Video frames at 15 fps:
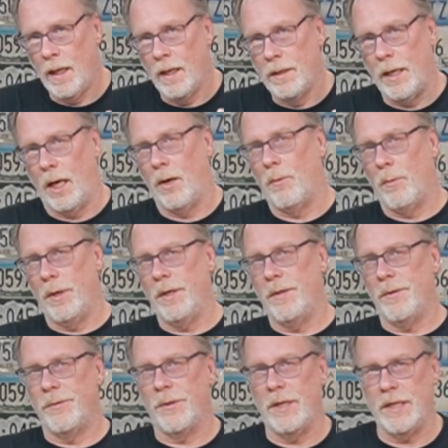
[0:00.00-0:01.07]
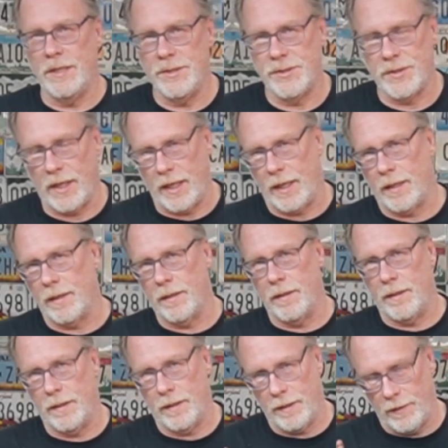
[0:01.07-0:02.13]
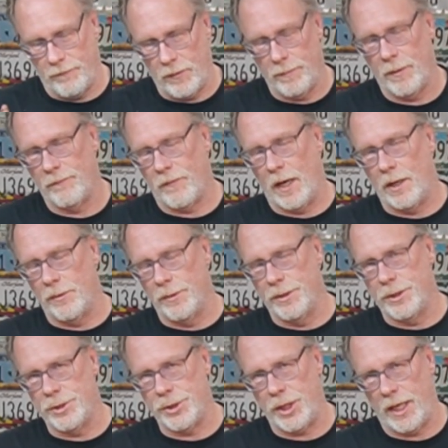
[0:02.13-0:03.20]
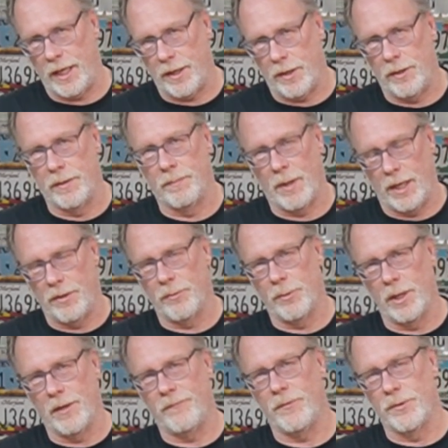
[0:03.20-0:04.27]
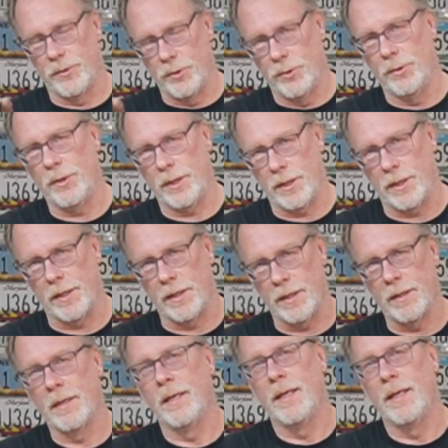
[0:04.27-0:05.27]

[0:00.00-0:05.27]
Now, one of the things that, if you've been following the channel, and by the way, if you're new here,